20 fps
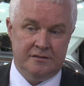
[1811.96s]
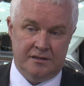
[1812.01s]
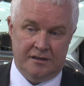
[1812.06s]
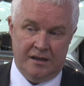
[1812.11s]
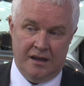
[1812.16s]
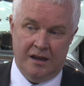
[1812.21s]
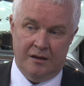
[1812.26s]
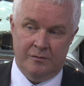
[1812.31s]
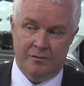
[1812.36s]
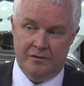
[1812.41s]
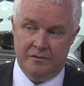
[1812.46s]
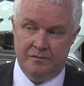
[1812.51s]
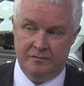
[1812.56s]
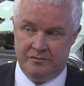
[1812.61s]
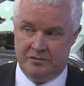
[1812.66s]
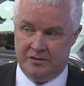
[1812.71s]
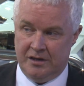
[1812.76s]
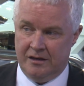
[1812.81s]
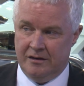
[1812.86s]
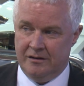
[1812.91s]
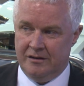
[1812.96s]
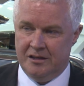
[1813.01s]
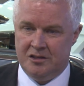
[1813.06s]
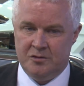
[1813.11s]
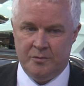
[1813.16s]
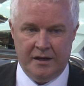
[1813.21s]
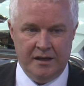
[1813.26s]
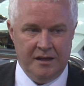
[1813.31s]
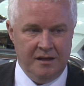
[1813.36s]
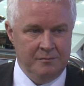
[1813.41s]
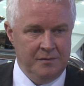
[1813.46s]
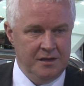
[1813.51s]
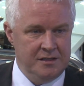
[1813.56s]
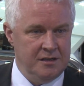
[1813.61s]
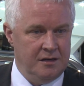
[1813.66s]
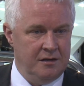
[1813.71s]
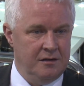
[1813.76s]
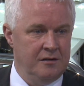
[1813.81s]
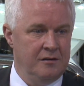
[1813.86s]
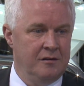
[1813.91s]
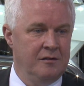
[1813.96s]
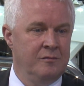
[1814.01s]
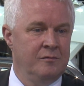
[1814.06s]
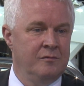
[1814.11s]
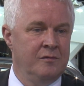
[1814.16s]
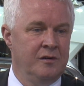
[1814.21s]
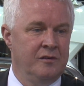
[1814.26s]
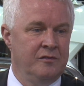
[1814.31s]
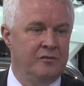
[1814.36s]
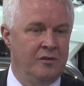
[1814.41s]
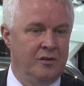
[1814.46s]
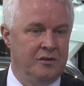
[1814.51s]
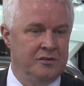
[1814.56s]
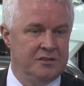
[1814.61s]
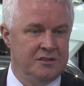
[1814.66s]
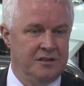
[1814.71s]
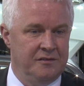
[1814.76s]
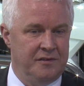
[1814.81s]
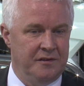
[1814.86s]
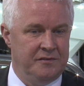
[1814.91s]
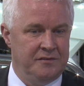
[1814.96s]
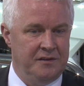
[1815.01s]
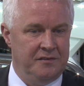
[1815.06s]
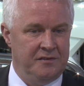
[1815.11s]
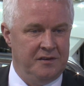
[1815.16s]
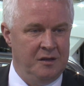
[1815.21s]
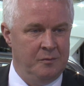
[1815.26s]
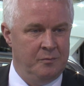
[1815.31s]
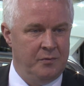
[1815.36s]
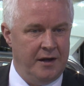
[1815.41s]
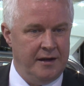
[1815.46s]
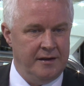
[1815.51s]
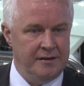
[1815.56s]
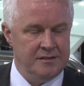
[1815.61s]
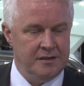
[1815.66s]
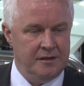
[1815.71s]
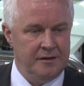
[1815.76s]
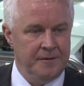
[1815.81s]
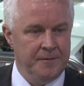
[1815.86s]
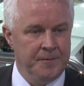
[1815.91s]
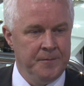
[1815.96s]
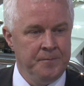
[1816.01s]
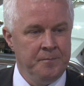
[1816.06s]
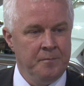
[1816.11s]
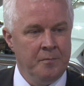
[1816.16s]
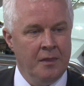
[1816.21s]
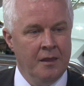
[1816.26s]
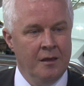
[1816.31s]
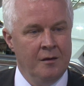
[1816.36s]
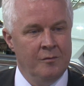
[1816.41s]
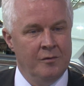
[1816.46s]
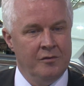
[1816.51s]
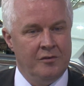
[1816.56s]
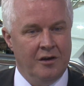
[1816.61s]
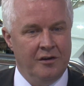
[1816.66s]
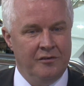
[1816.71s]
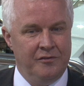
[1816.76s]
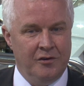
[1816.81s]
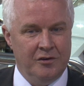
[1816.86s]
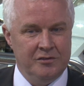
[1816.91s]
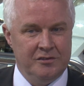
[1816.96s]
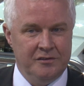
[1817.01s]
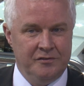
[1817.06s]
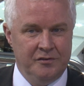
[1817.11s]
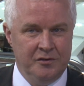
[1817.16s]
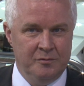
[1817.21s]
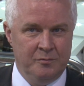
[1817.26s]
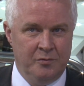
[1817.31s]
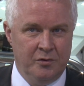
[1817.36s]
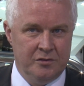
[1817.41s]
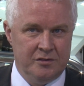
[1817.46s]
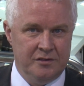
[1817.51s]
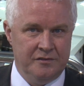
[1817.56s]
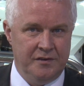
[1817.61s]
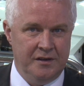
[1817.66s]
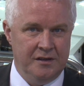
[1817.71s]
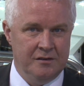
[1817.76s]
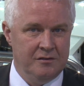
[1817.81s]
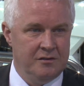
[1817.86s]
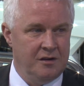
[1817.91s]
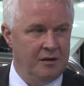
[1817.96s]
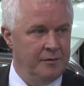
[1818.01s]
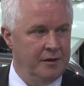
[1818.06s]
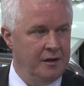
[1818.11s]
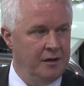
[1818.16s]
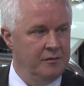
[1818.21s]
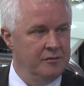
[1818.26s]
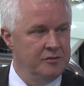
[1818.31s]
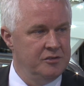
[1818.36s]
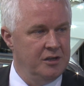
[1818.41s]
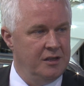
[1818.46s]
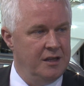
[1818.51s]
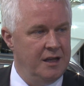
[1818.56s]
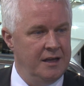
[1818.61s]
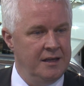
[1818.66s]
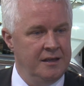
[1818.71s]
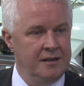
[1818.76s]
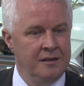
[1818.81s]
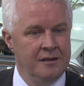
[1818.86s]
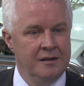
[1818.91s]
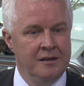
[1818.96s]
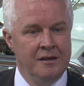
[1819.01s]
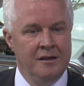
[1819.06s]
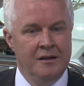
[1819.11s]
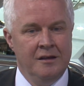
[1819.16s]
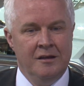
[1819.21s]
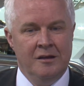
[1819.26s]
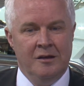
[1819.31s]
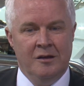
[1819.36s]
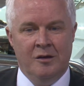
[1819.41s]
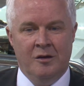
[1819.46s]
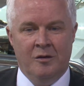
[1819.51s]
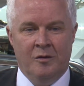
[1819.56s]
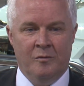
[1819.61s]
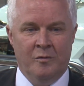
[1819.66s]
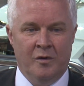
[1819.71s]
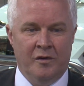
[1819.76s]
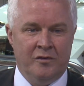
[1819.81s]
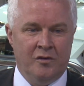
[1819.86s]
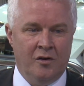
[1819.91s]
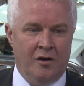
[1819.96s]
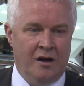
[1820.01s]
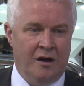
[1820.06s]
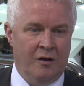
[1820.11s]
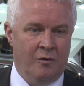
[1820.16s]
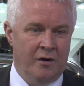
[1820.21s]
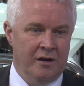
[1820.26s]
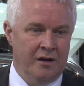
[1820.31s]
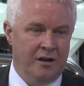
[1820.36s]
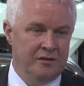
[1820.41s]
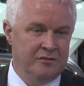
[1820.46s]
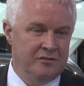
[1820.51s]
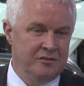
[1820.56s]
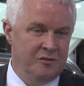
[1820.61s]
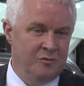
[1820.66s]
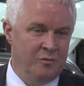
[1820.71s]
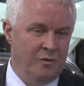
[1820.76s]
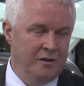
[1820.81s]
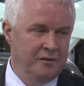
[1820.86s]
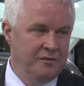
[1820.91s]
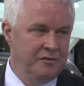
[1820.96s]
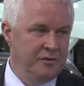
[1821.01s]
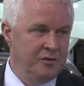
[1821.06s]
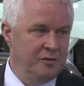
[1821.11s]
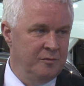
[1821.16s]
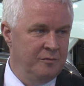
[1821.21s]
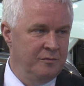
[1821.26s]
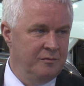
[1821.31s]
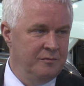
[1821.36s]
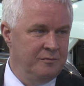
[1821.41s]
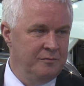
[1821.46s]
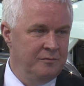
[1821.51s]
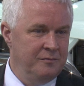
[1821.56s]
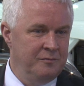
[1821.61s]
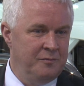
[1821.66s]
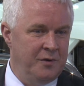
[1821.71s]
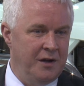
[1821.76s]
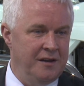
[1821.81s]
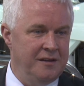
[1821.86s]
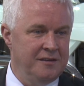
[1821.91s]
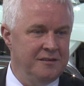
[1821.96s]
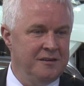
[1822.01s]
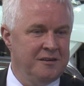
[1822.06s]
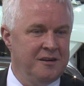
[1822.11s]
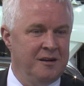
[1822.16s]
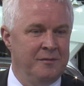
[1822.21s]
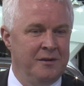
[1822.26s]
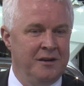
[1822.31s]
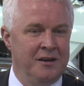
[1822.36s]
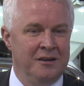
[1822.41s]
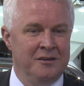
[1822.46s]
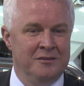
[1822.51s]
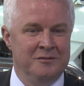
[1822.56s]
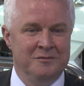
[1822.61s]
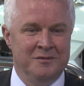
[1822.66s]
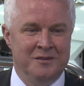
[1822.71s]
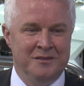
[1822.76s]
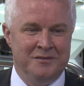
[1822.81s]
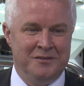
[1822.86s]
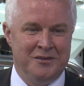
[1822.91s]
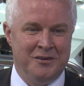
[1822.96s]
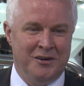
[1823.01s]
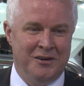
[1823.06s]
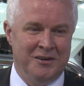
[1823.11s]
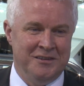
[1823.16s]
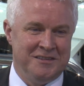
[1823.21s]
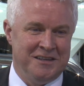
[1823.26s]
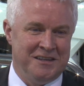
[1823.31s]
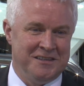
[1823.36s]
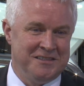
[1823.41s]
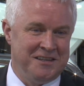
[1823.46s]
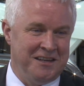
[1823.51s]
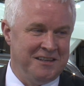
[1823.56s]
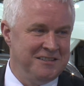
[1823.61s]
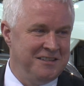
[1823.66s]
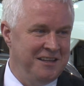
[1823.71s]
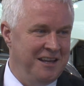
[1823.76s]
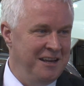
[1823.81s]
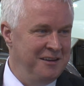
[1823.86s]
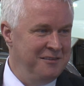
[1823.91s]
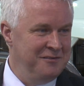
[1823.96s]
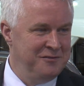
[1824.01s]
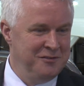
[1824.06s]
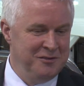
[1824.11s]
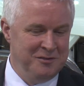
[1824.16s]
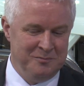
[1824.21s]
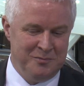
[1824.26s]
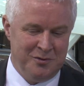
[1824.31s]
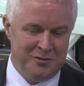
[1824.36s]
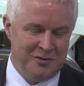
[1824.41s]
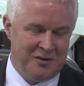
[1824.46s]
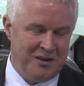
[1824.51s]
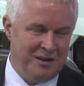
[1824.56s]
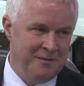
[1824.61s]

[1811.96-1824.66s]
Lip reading: today we're sitting on the 28 metre, we've launched the 53 Predator, we've got a 40 foot Portofino coming out in July, and we've got a 101 foot Predator coming out, we've got a 68 foot boat